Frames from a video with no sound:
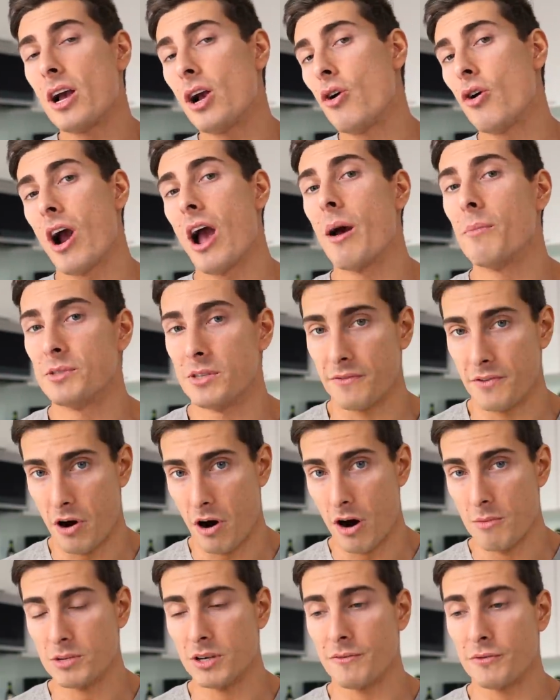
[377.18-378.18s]
grams of
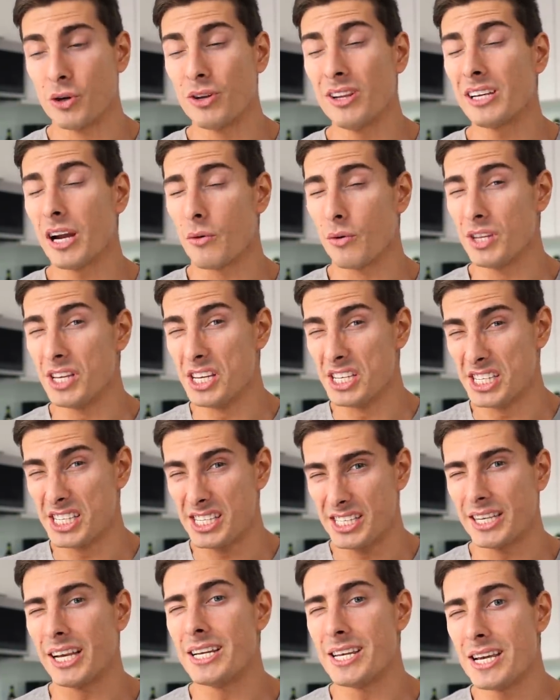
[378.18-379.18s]
carbs. If you're like a really
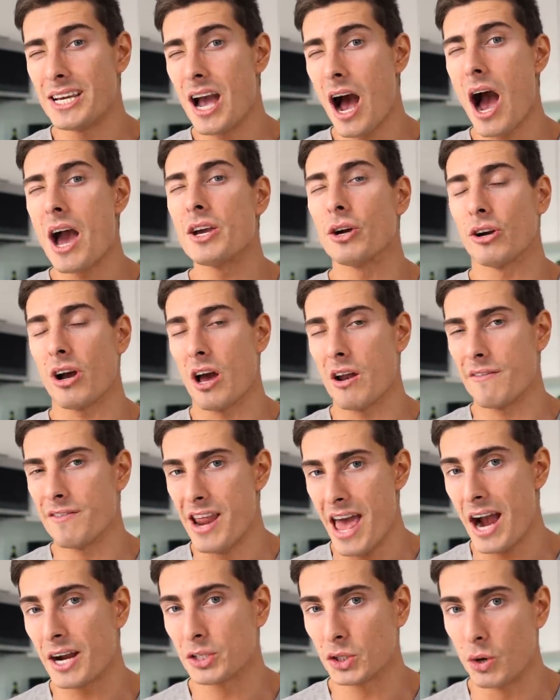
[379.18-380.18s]
skinny guy, you're kind of an
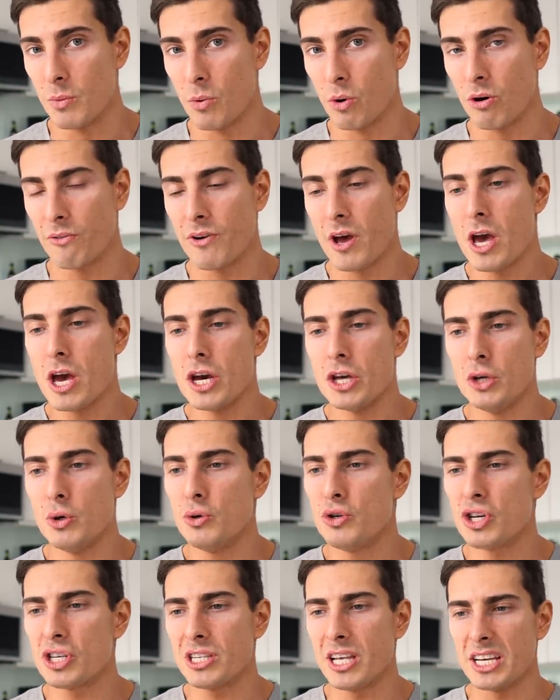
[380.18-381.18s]
ectomorph, you
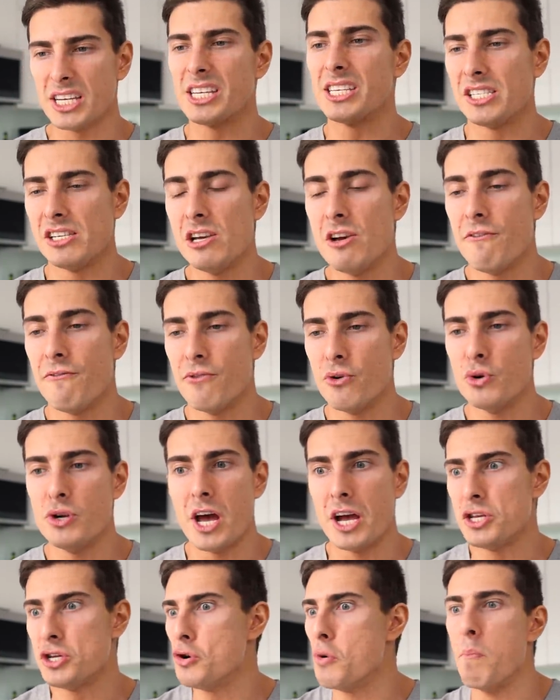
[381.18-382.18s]
just like seafood
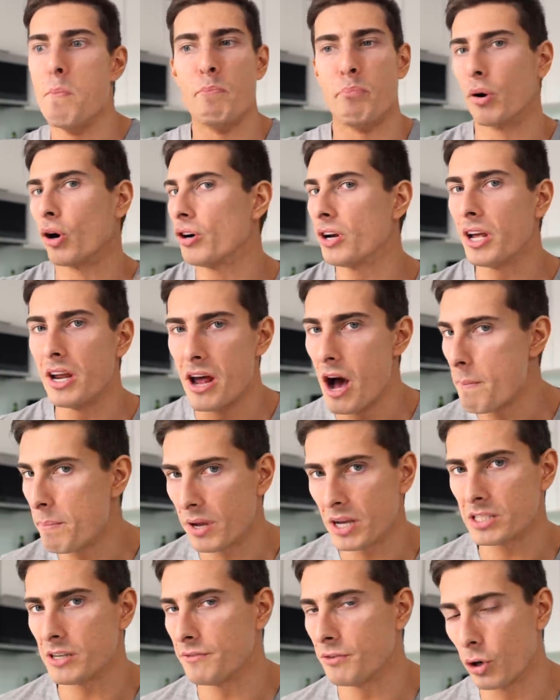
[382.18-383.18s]
and you burn it up
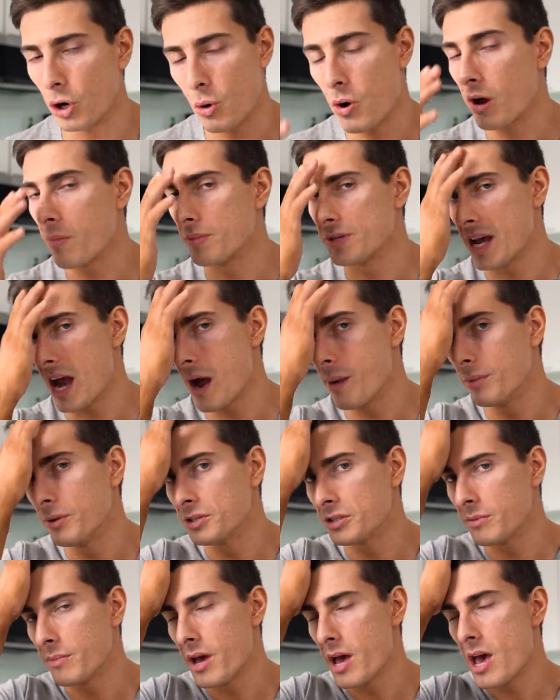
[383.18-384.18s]
because of your quick
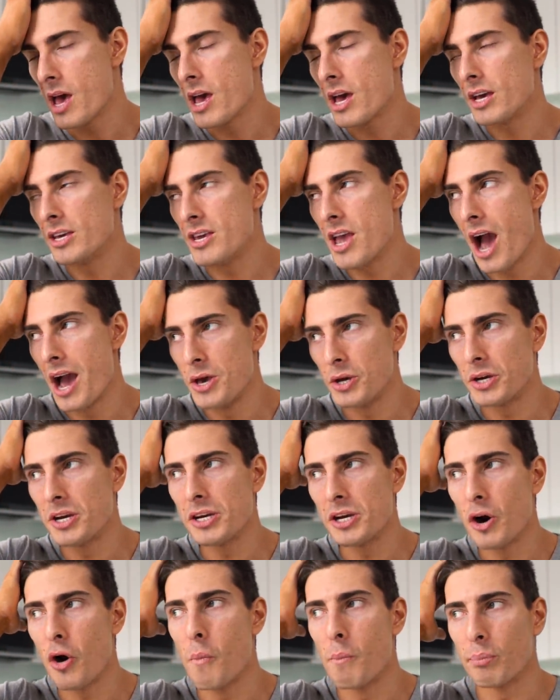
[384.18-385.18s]
metabolism, yeah, you
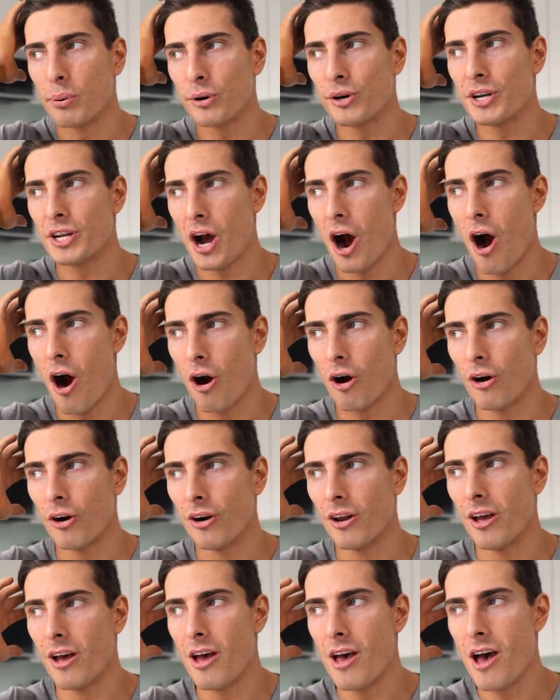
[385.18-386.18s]
can go pretty
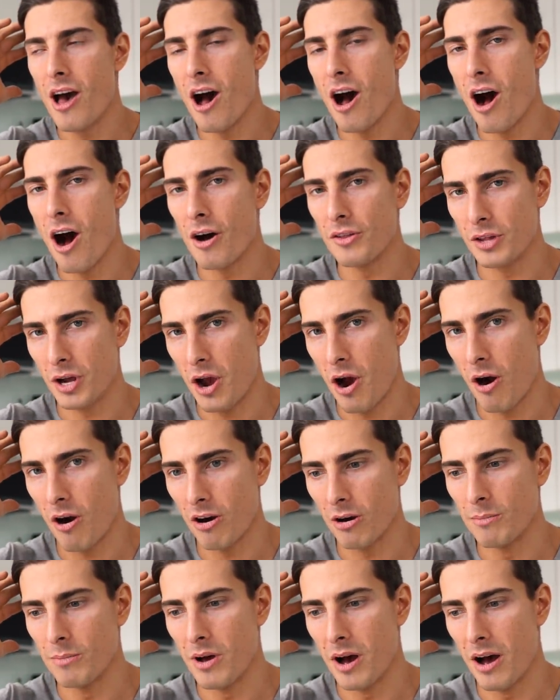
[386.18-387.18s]
hard on the
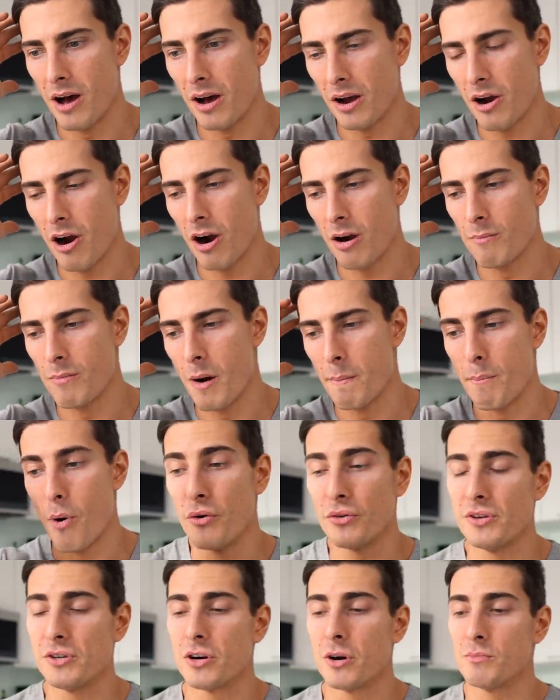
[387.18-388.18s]
carb up,
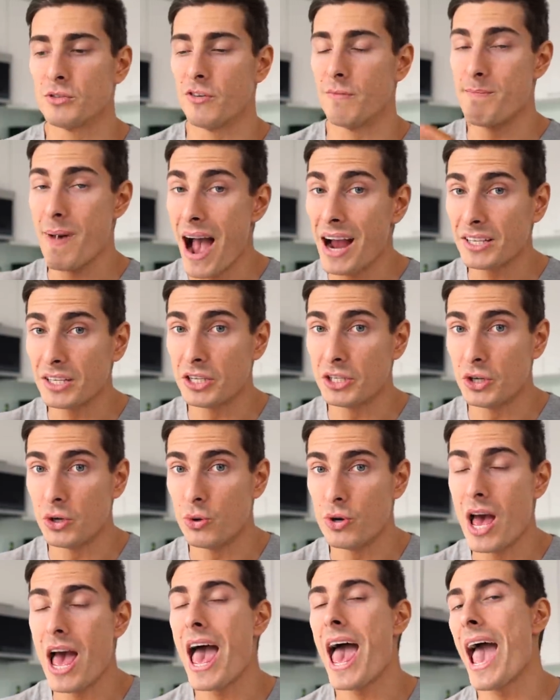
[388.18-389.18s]
both in terms of
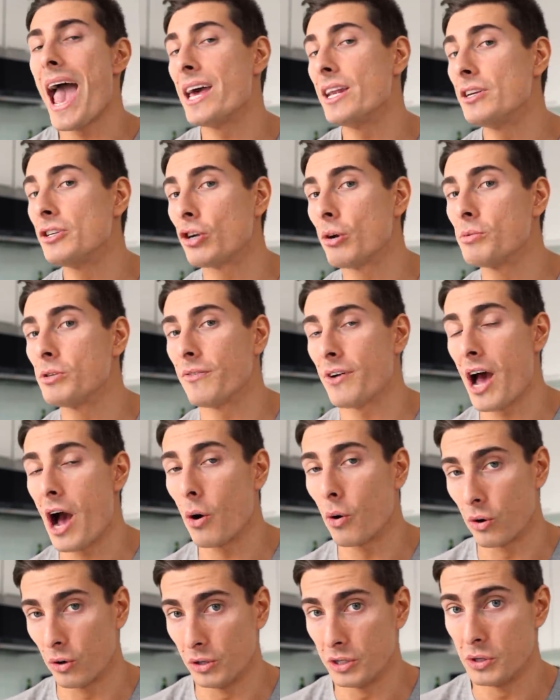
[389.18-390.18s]
magnitude and in terms of
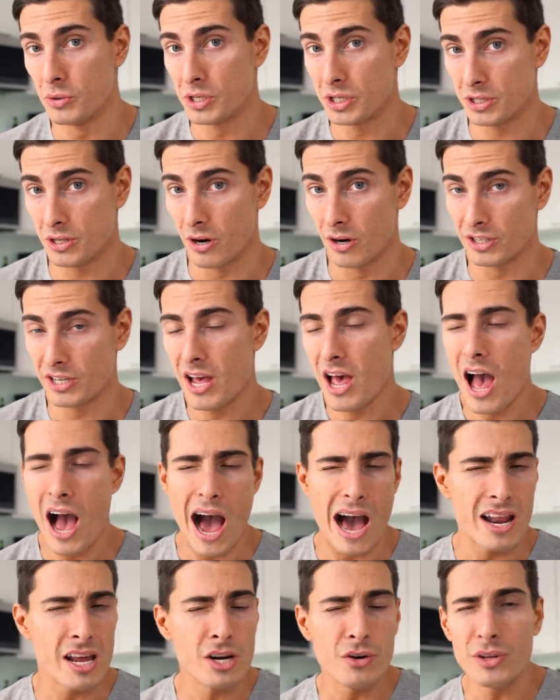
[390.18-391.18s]
how early you start.
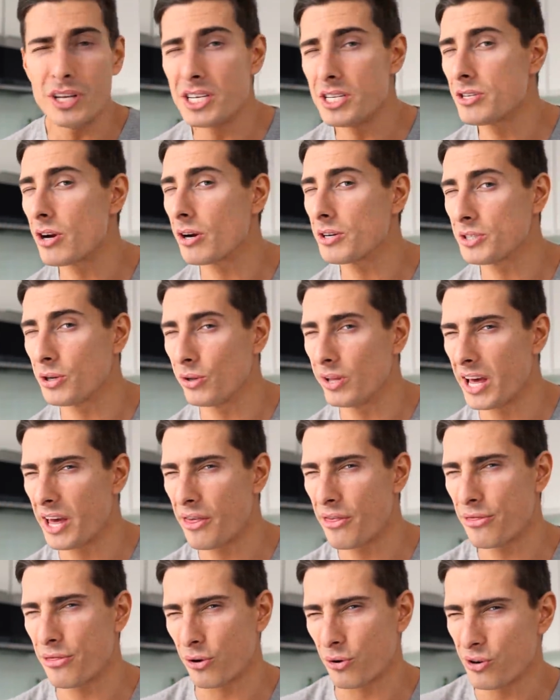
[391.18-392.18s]
I didn't really start till like
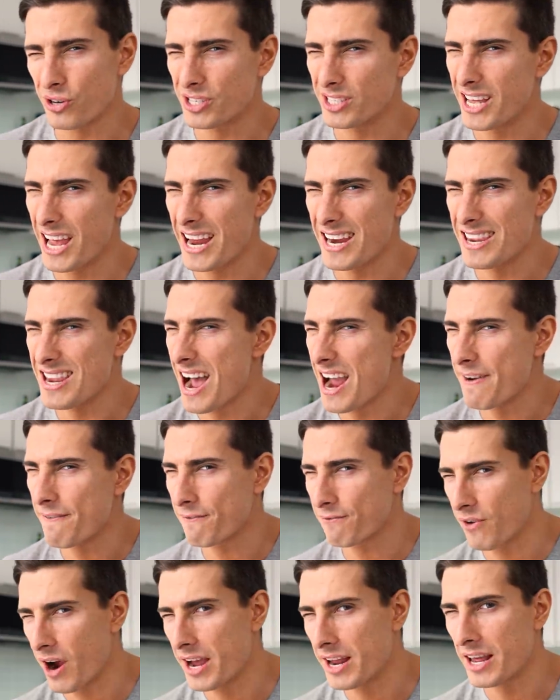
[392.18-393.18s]
Thursday night,
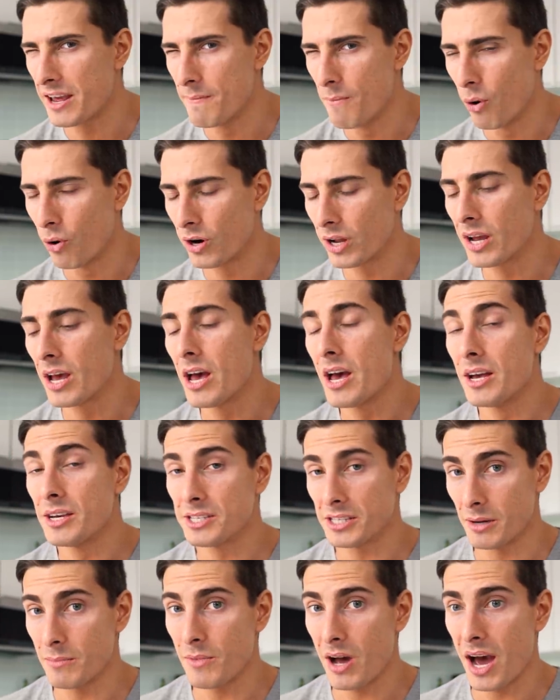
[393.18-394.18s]
Friday morning.
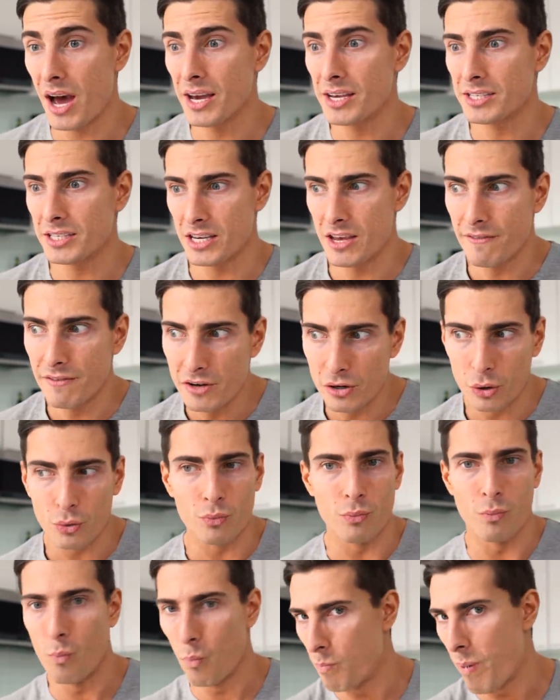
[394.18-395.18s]
Some guys,
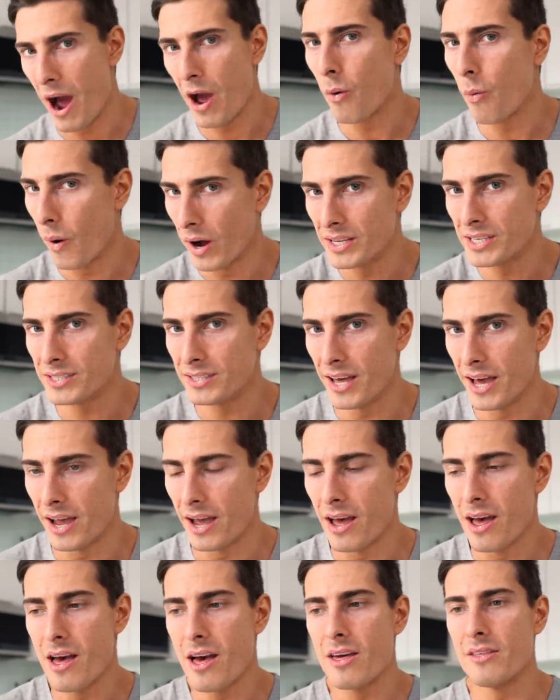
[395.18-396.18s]
even by
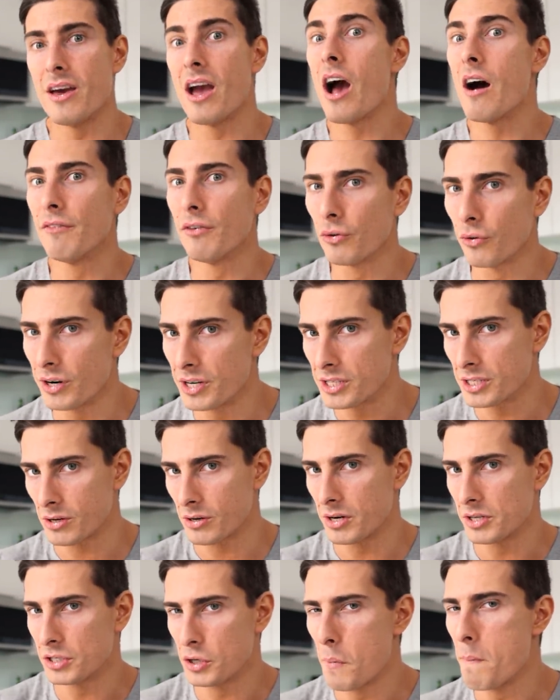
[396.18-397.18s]
Wednesday, they have already
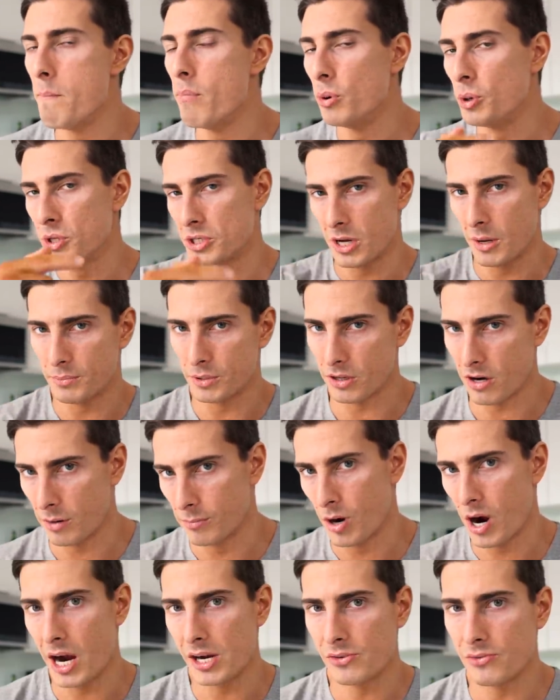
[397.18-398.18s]
started to boost up their
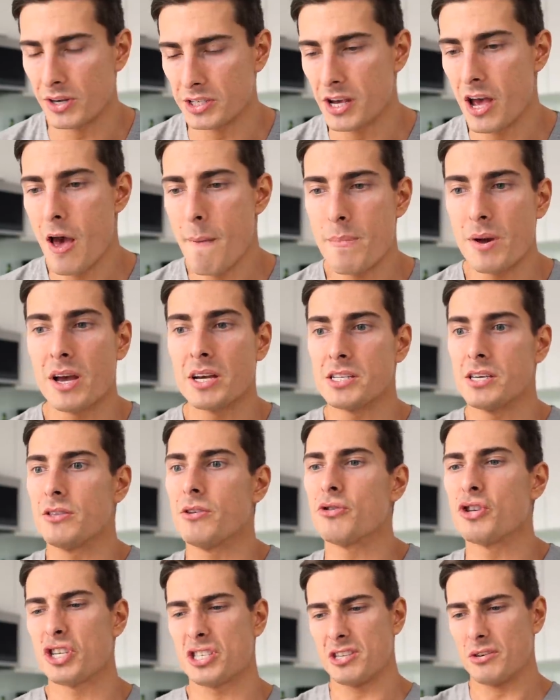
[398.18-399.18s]
carbohydrates because of
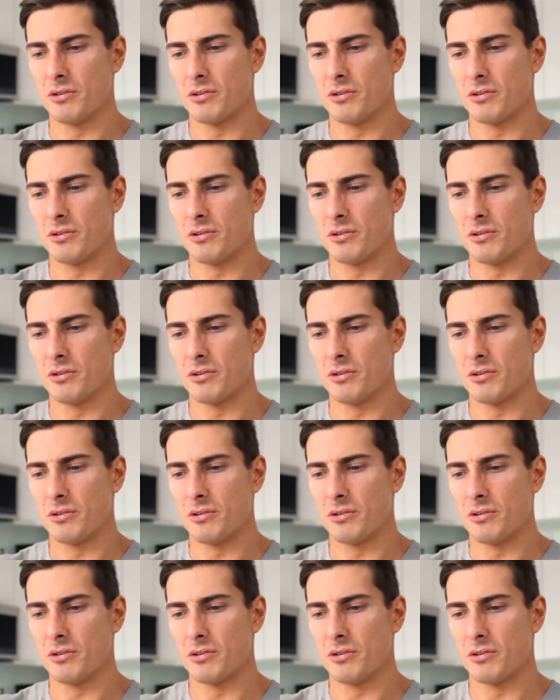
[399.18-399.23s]
their